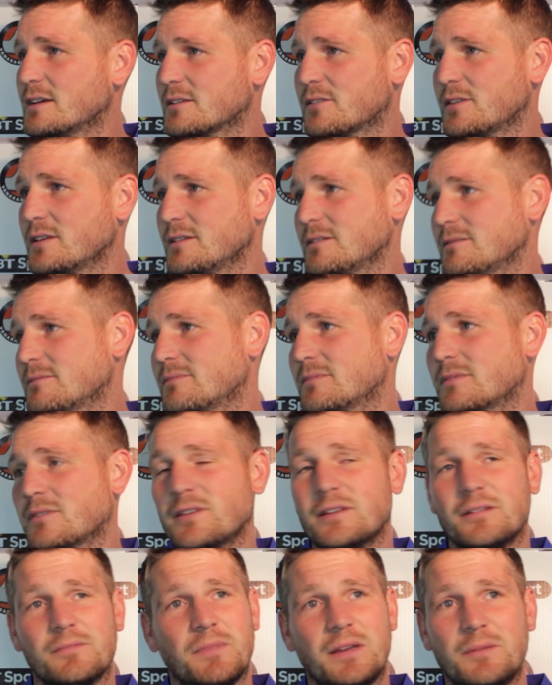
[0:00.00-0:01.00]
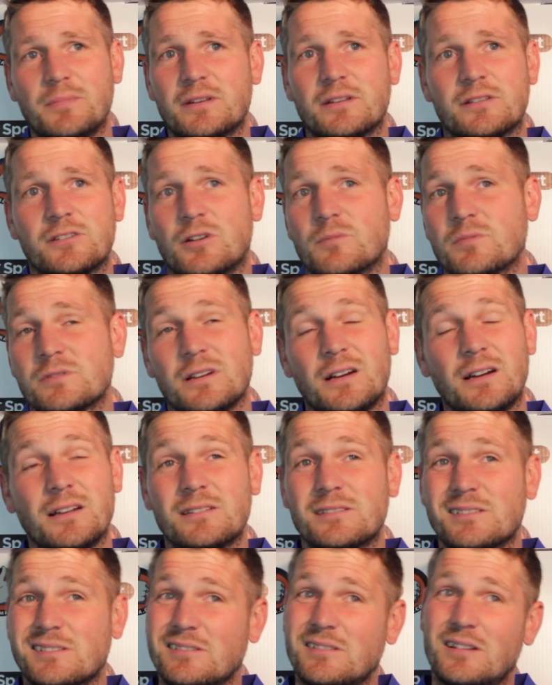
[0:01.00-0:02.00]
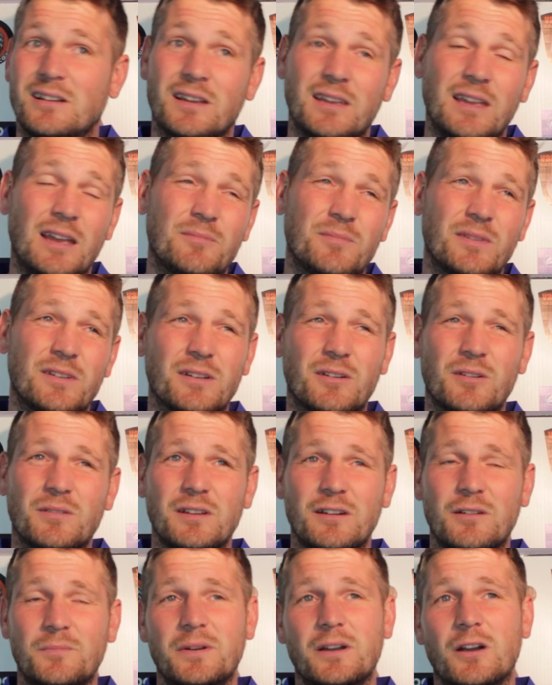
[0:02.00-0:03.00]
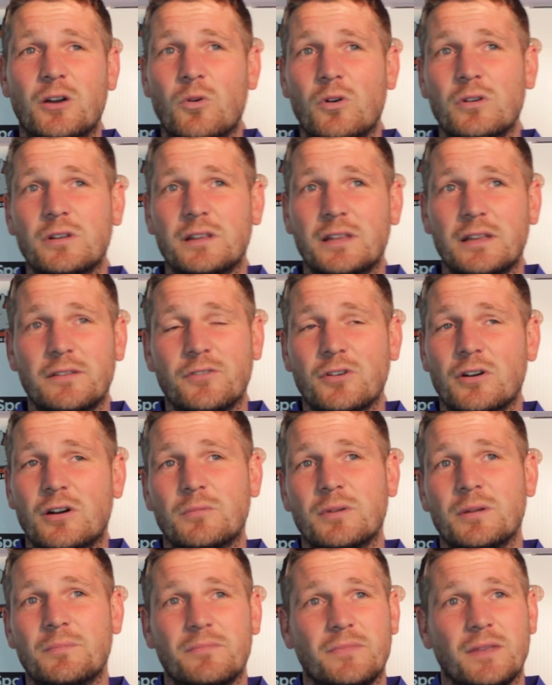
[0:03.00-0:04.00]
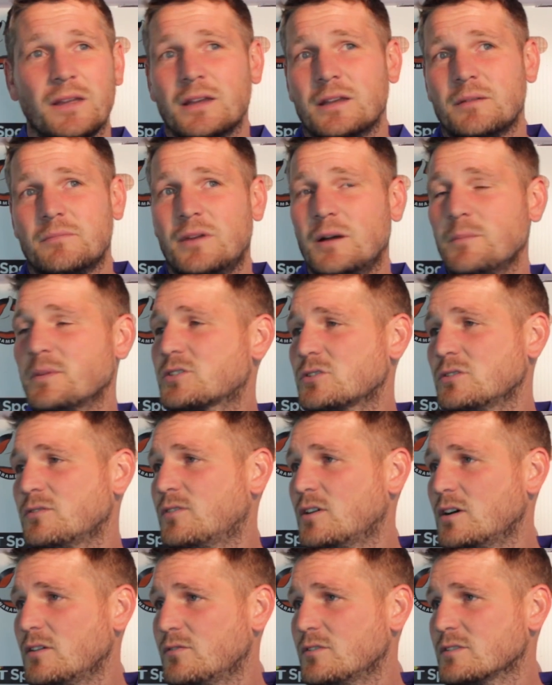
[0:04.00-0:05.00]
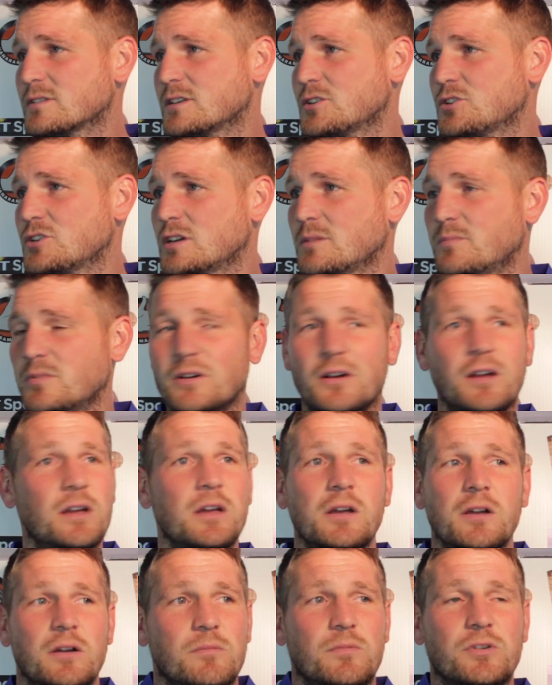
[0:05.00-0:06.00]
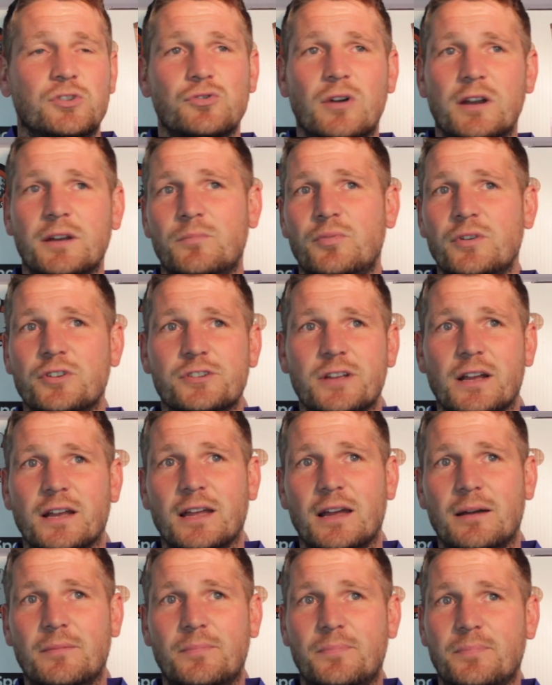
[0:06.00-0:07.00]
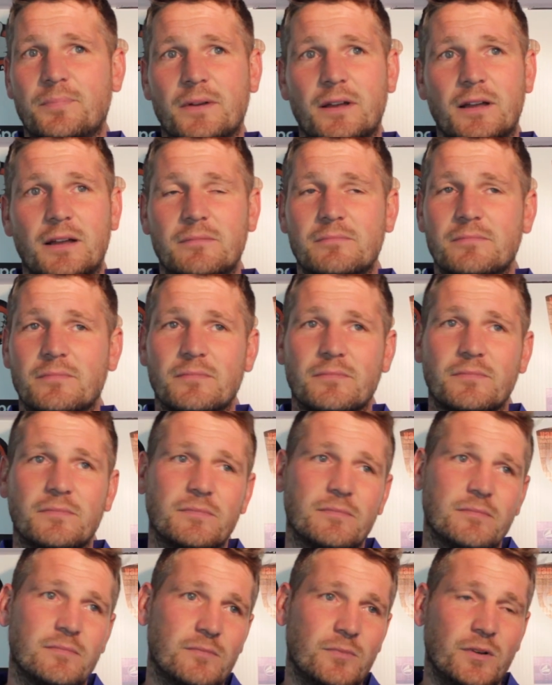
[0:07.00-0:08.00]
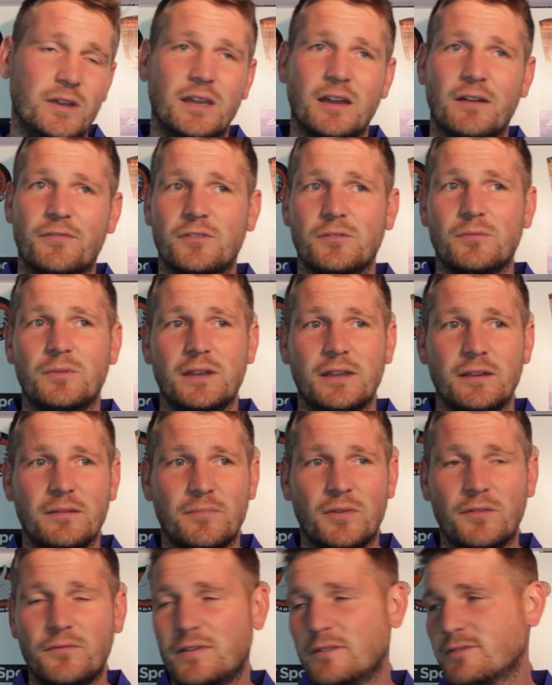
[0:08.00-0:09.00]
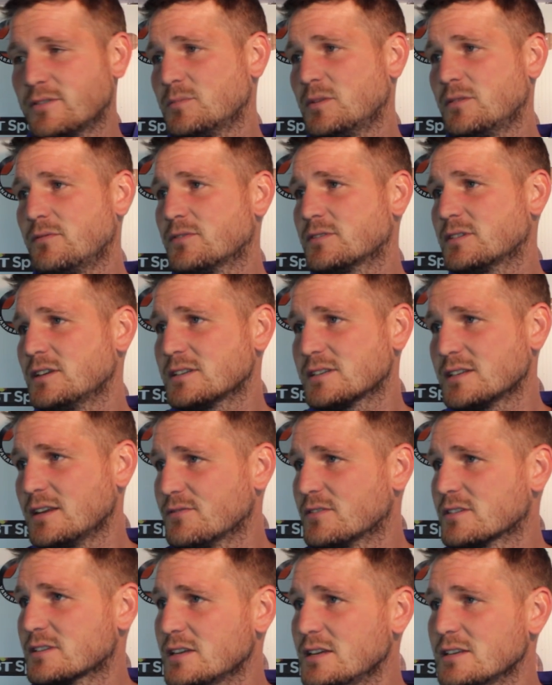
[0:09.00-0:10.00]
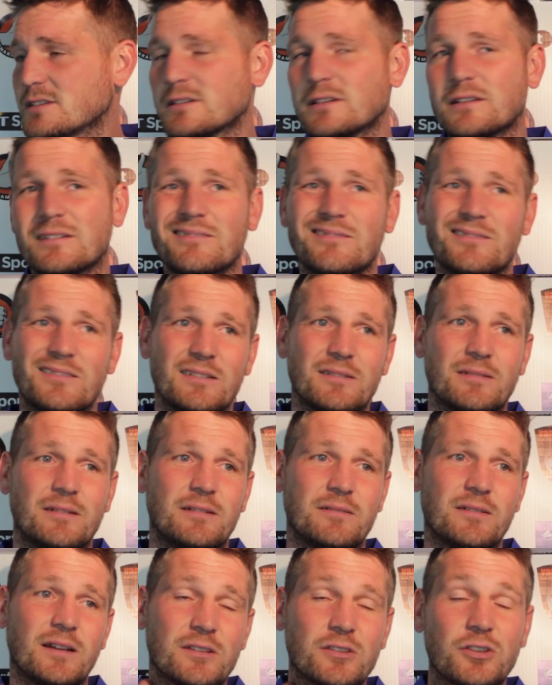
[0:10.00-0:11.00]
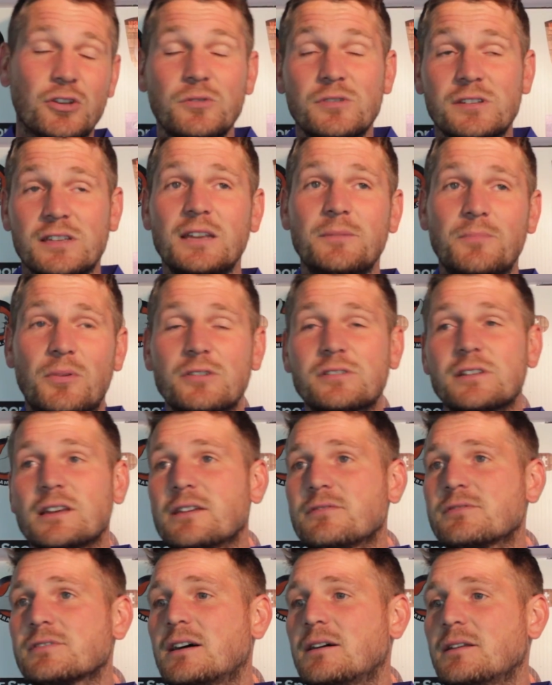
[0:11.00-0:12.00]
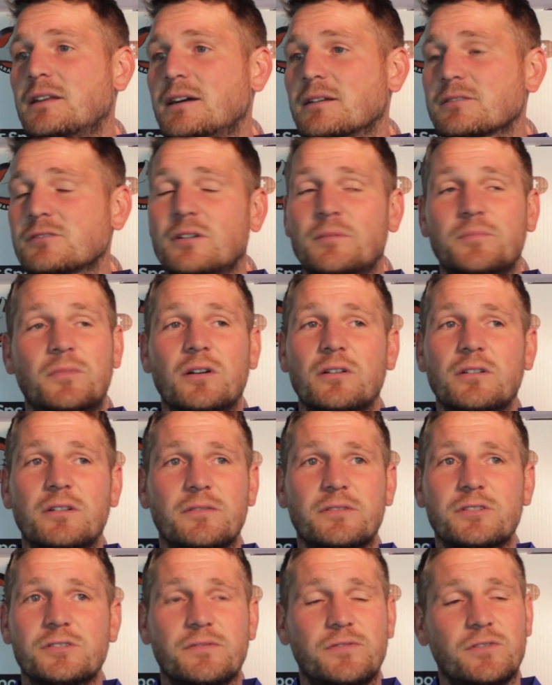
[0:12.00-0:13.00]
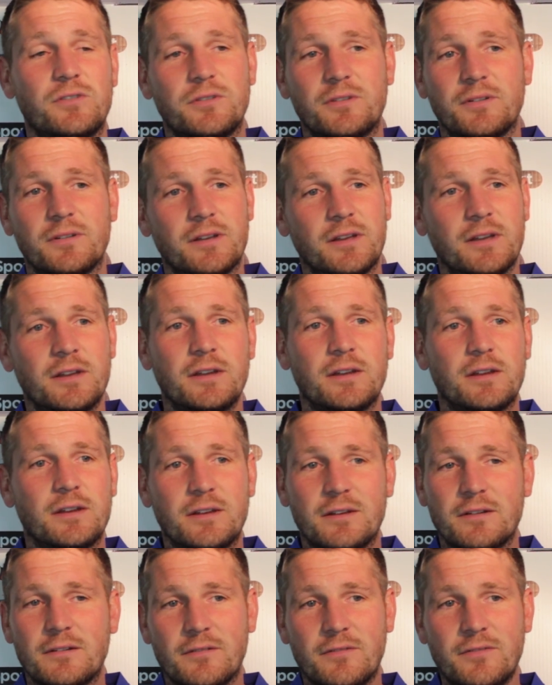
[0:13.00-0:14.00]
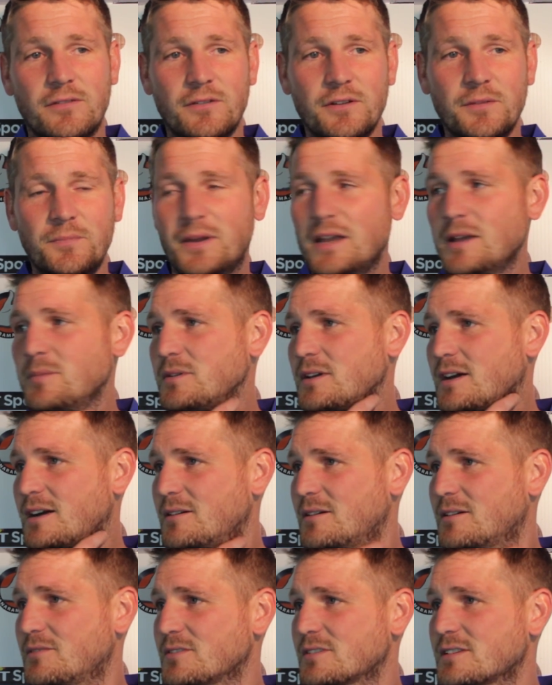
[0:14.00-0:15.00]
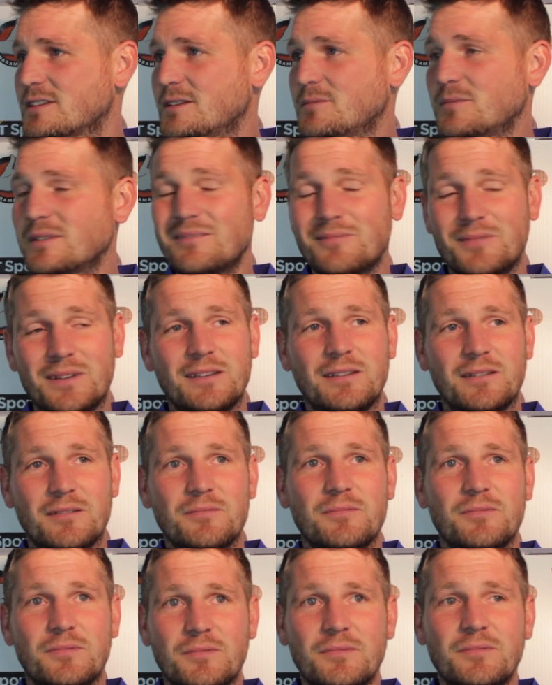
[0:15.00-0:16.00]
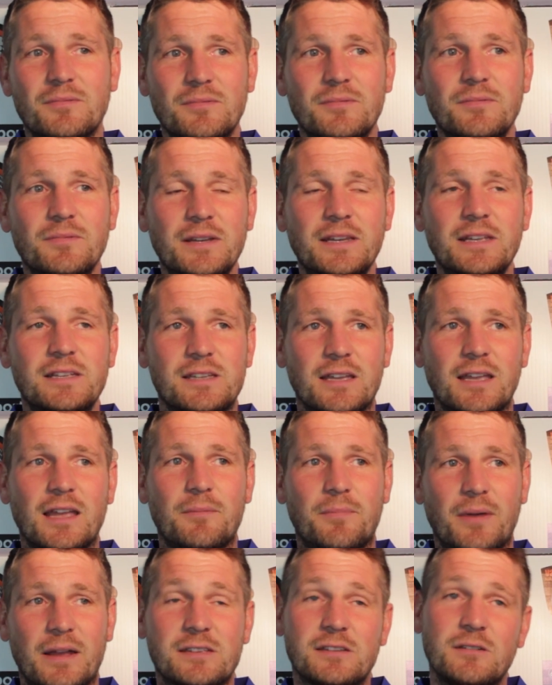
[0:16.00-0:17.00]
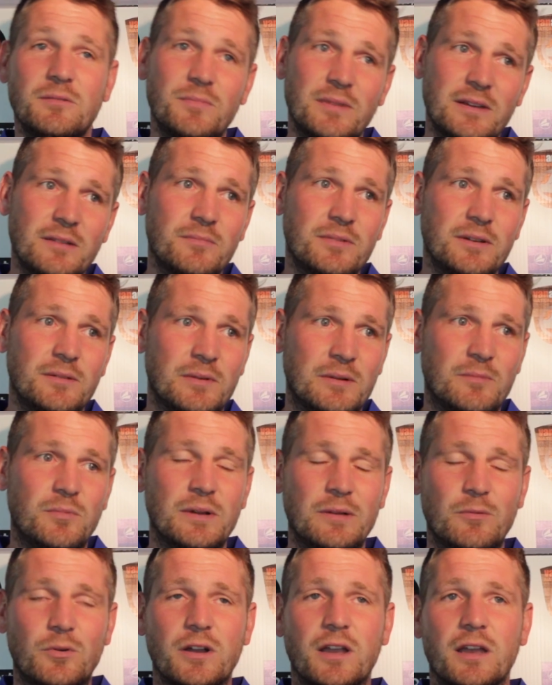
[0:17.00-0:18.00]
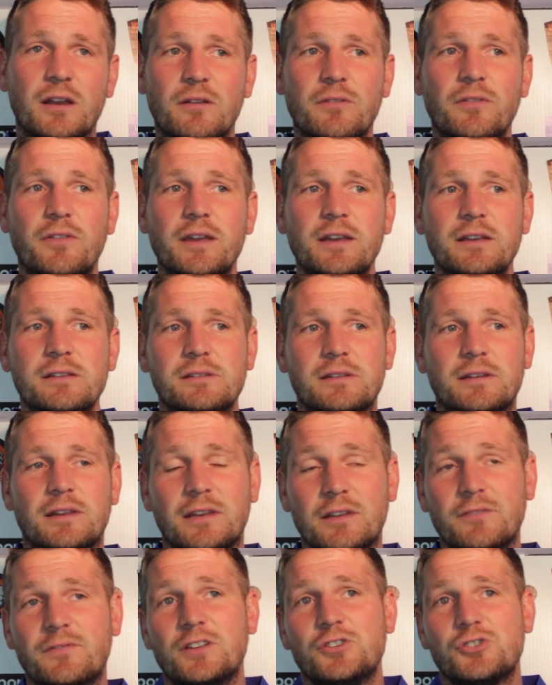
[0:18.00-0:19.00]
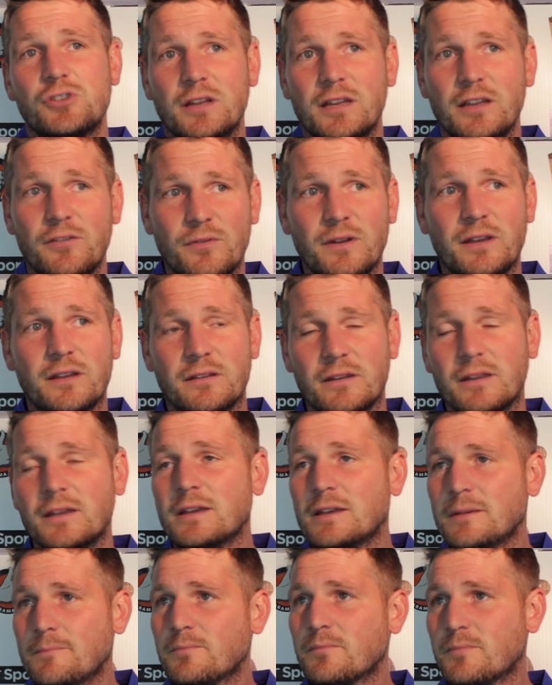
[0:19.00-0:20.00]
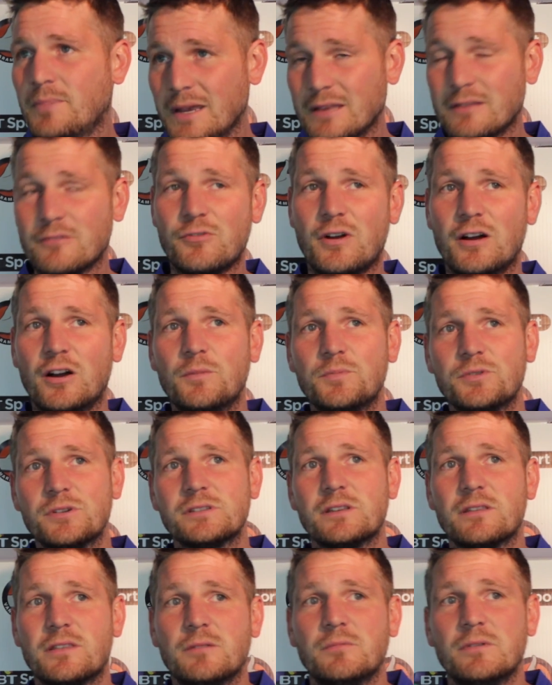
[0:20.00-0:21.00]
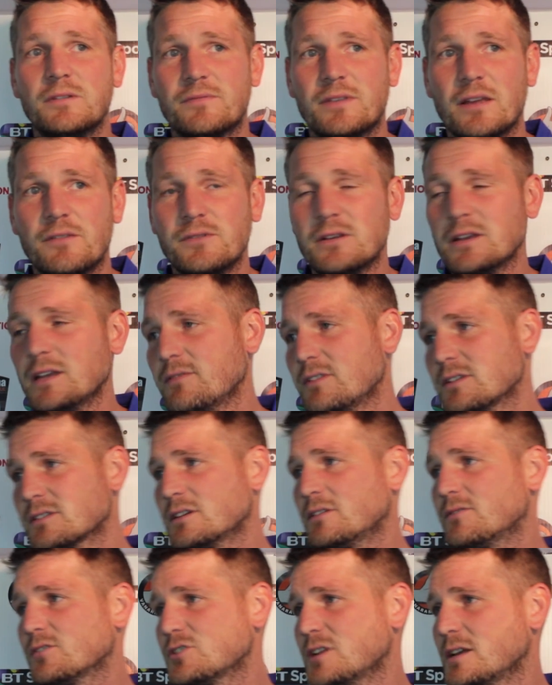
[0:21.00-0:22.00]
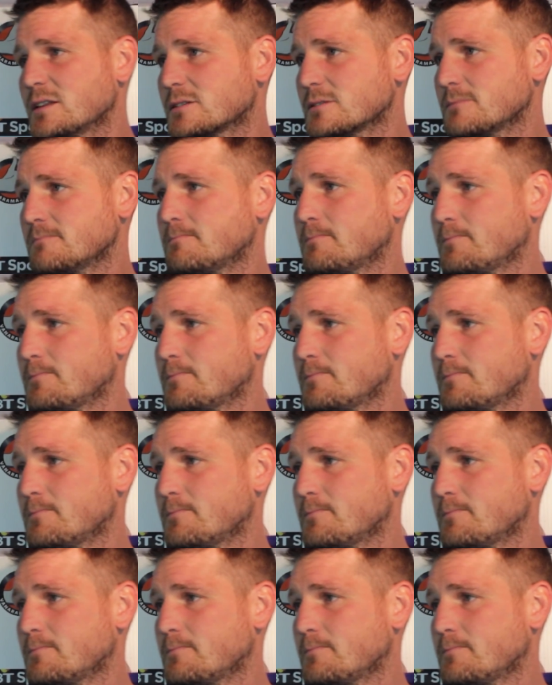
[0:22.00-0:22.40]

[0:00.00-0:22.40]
I think maybe the top sides, again with a little bit of quality they've got, we might be too far for us this year, but we're trying to bridge that gap week after week, month after month, season after season, and I do see positives out there. So I'm not going to just throw the baby out. Obviously, we need to get better. We will be working on things, and individually, if we can pick the right options, I think we've definitely give ourselves a chance.